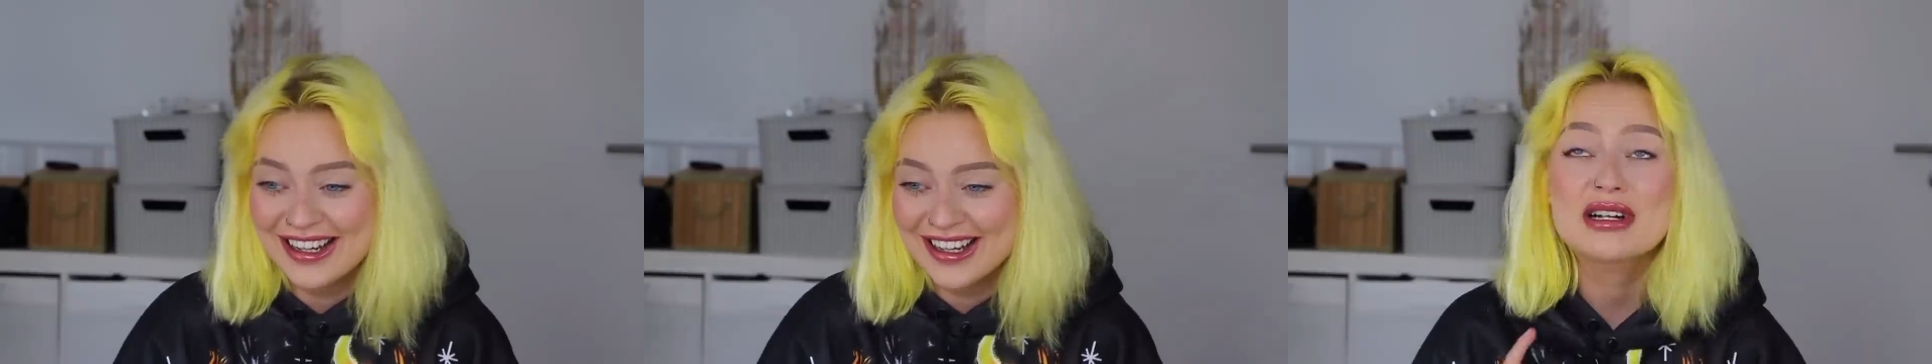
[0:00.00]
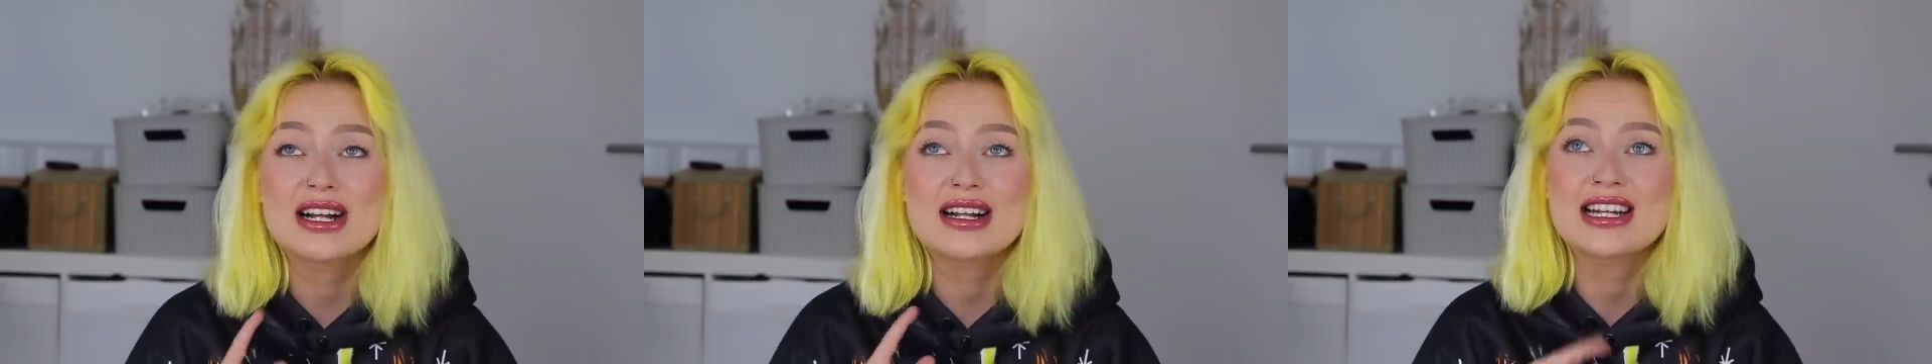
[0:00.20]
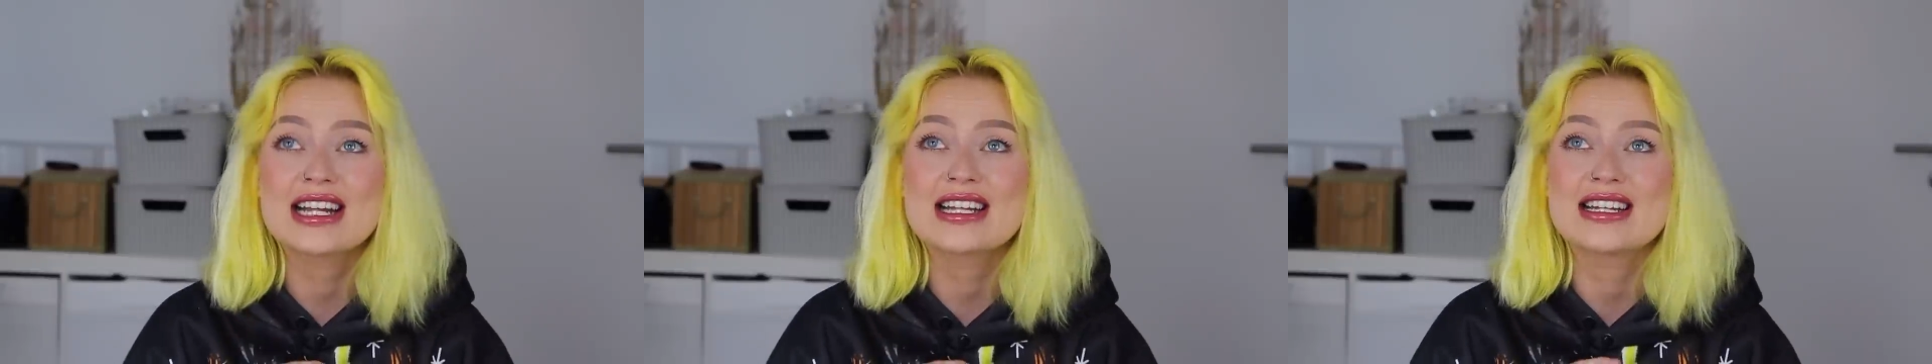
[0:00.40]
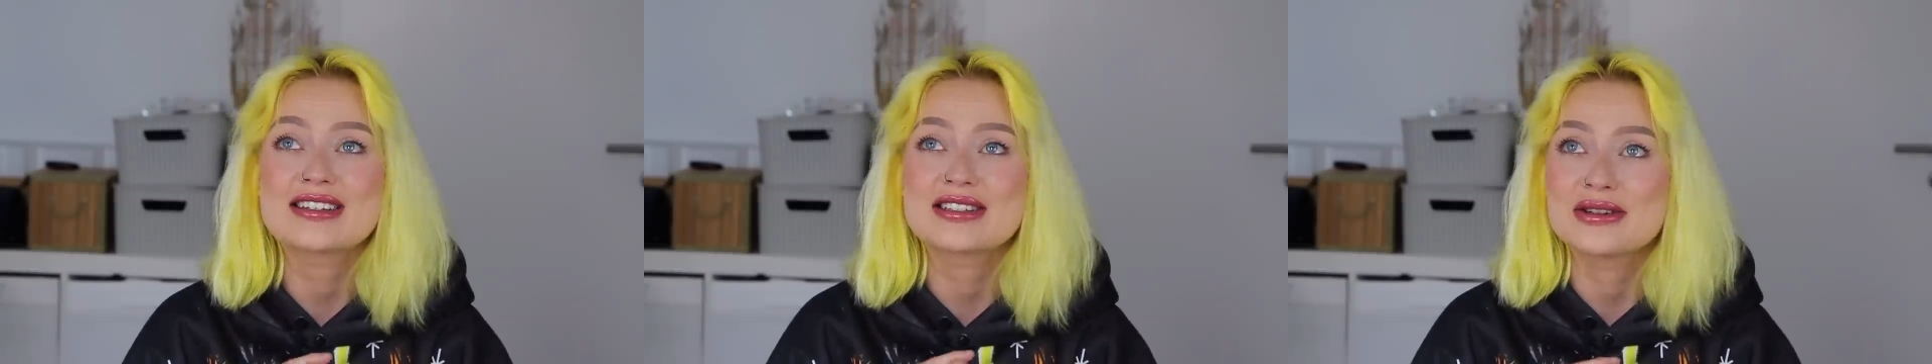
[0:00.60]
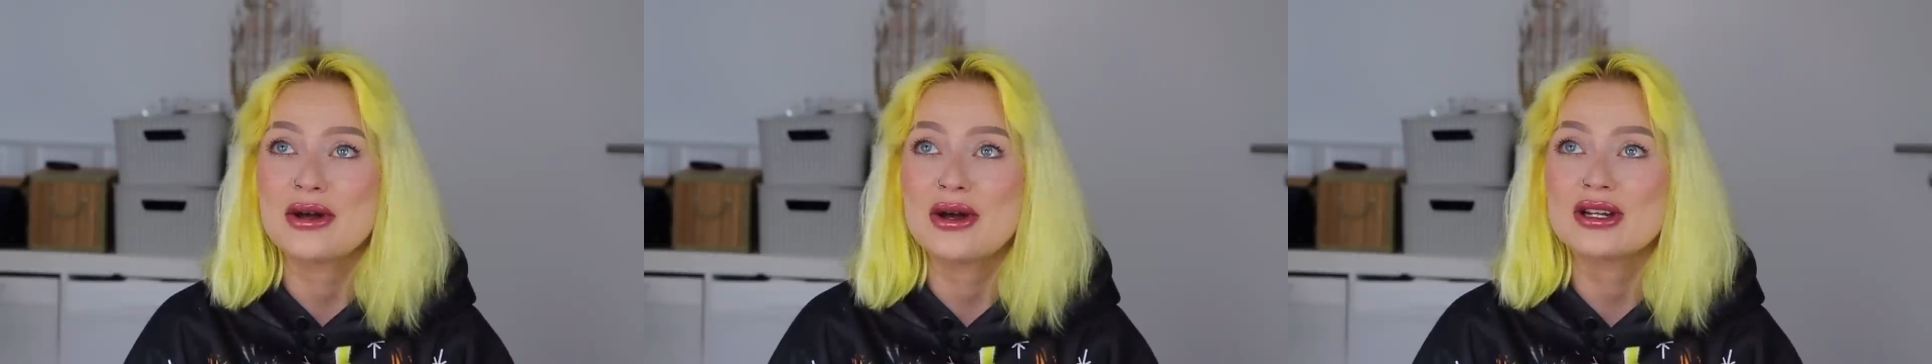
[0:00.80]
but I think
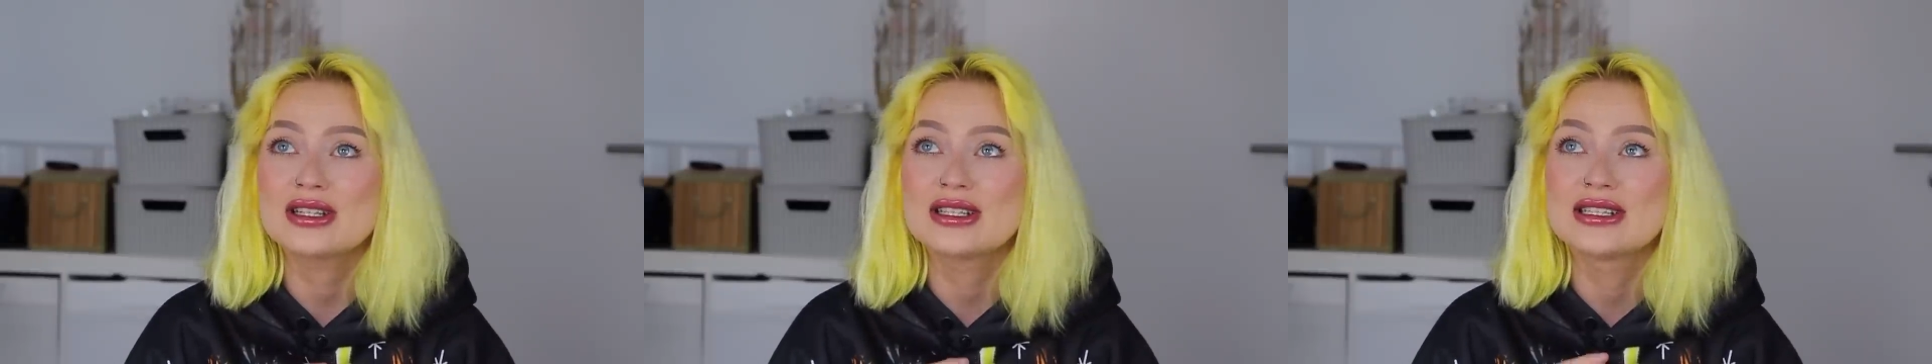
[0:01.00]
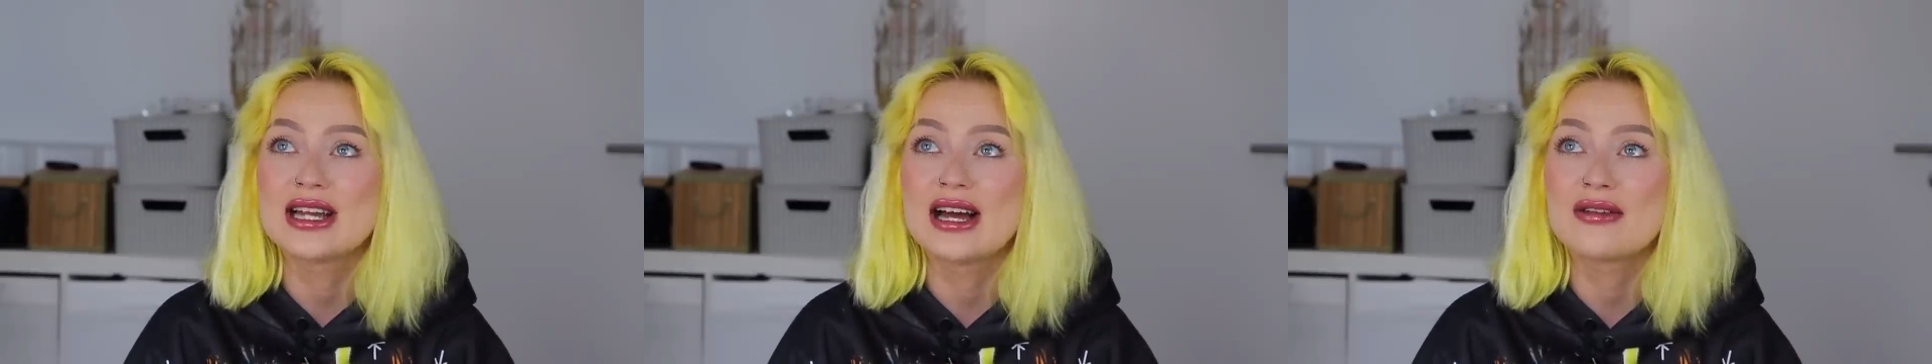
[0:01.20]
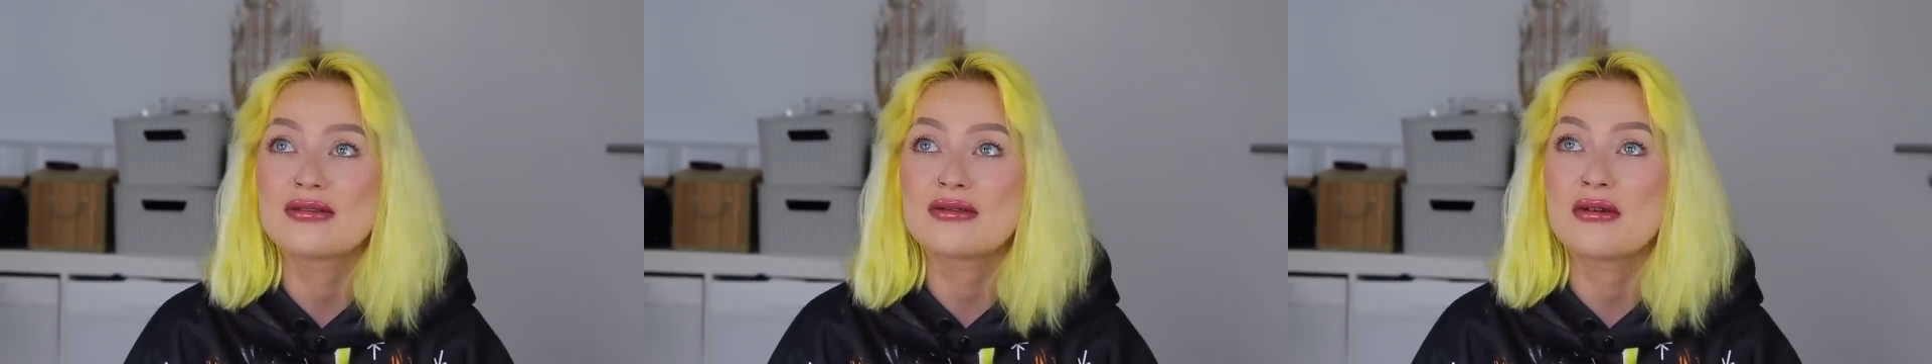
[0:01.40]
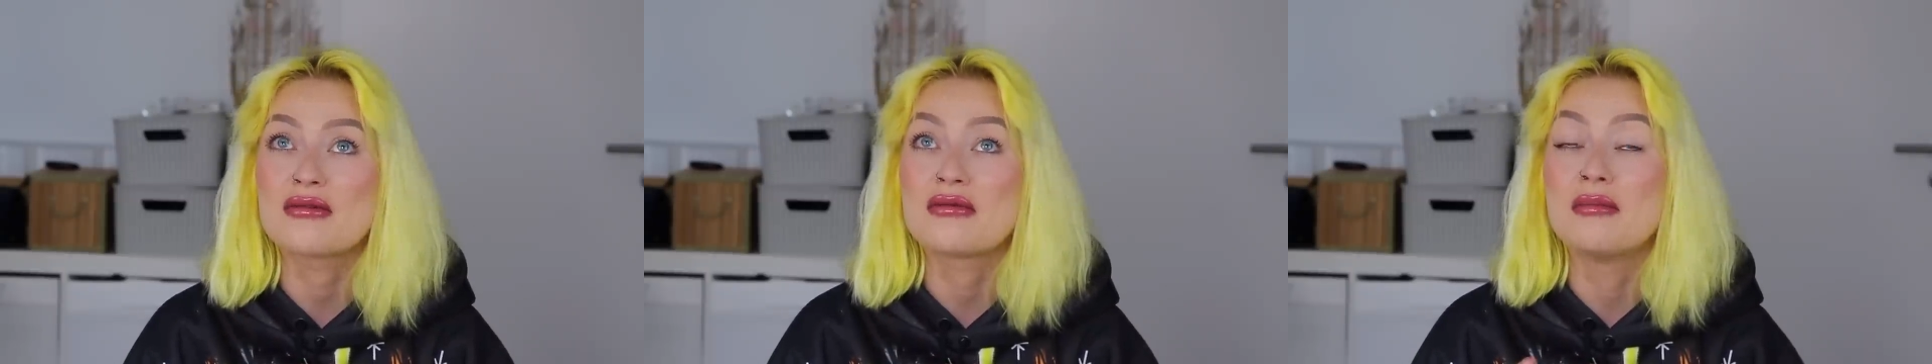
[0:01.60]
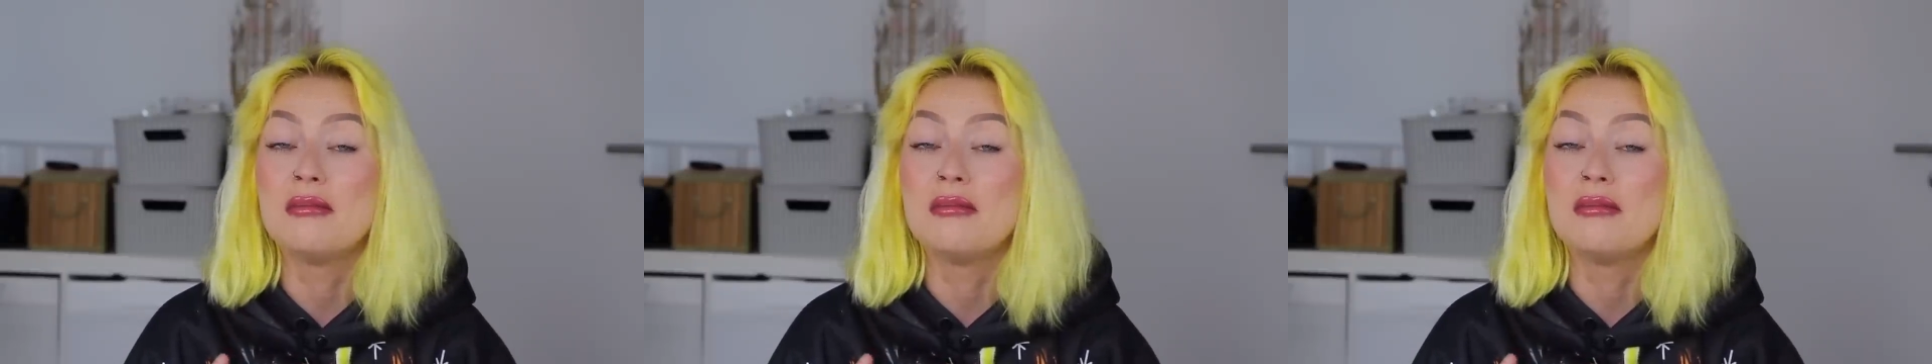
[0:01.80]
there's not enough of